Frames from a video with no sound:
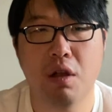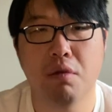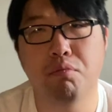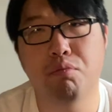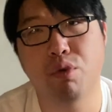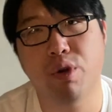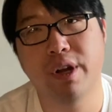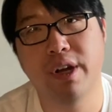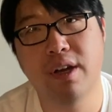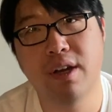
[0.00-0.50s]

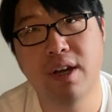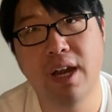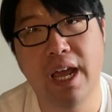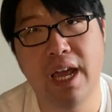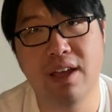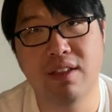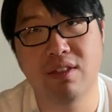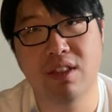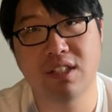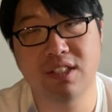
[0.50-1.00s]
Britain
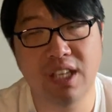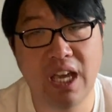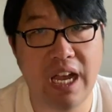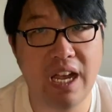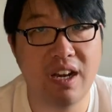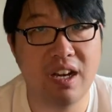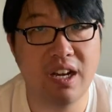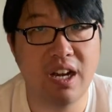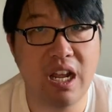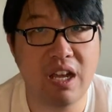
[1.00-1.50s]
and the
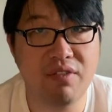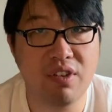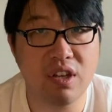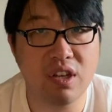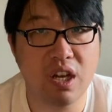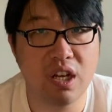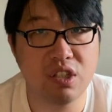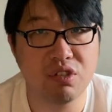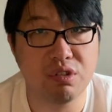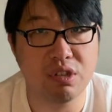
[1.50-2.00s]
Scandinavian
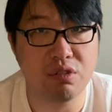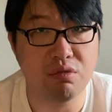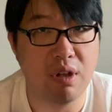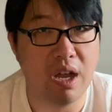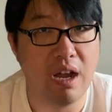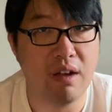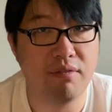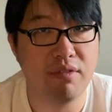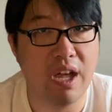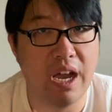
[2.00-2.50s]
countries will
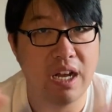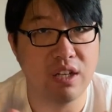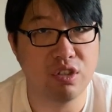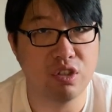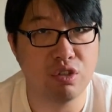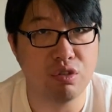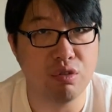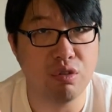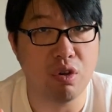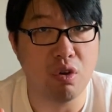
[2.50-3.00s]
have
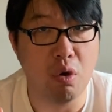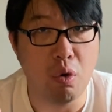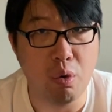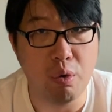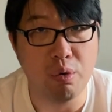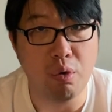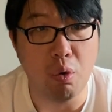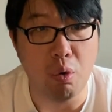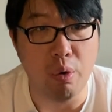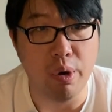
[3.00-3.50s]
access to their
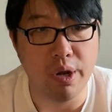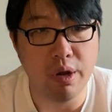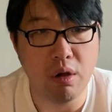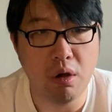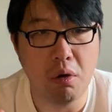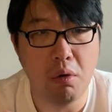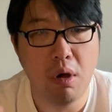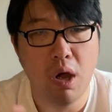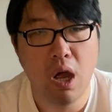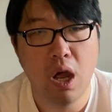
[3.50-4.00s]
own
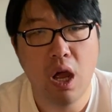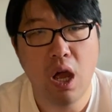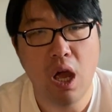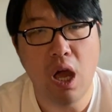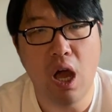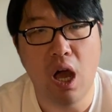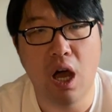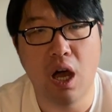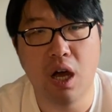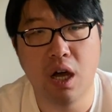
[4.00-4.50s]
oil.
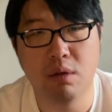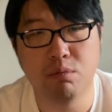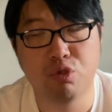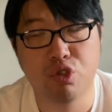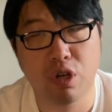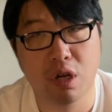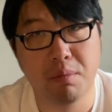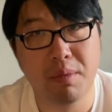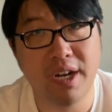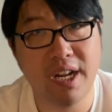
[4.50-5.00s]
Um,
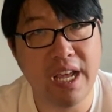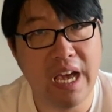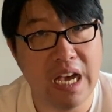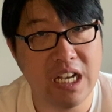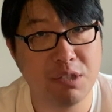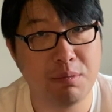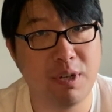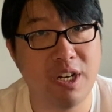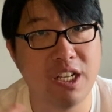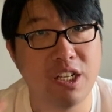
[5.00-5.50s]
Germany
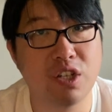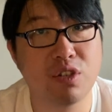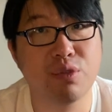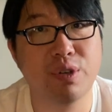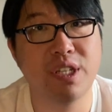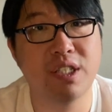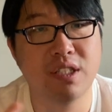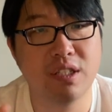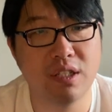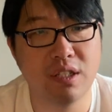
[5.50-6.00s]
has been
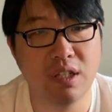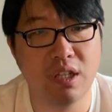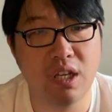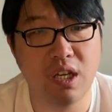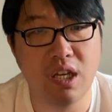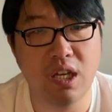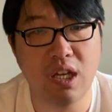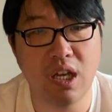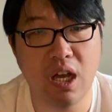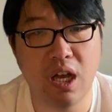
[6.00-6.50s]

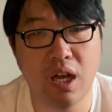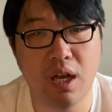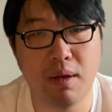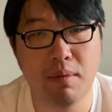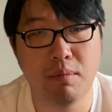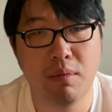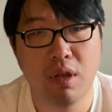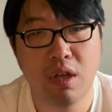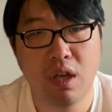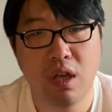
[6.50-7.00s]
increasingly
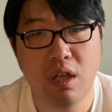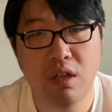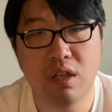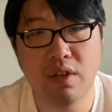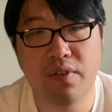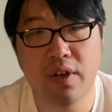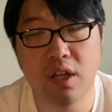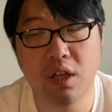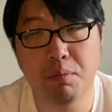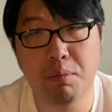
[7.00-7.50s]
um,
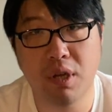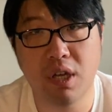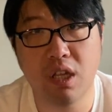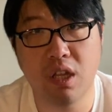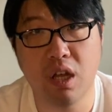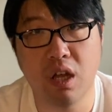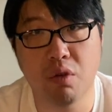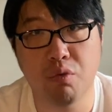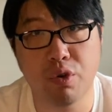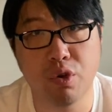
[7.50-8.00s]

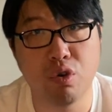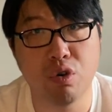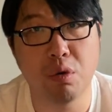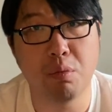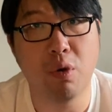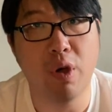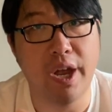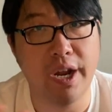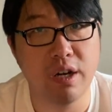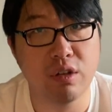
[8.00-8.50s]
developing a
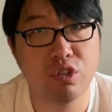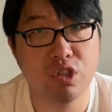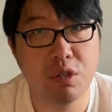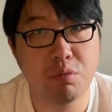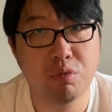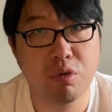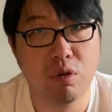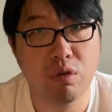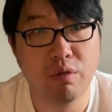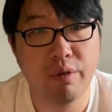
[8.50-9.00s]
renewable energy
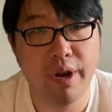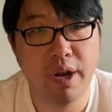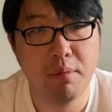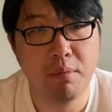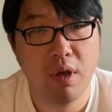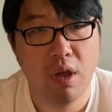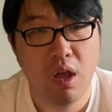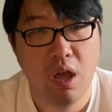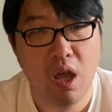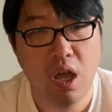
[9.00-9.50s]

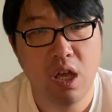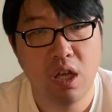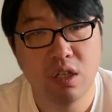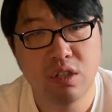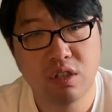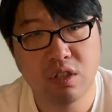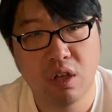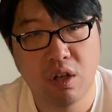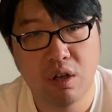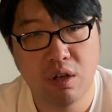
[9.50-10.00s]
program,
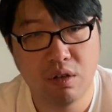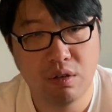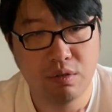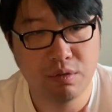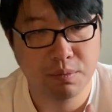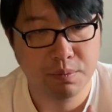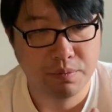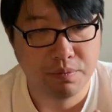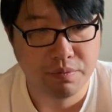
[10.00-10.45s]
so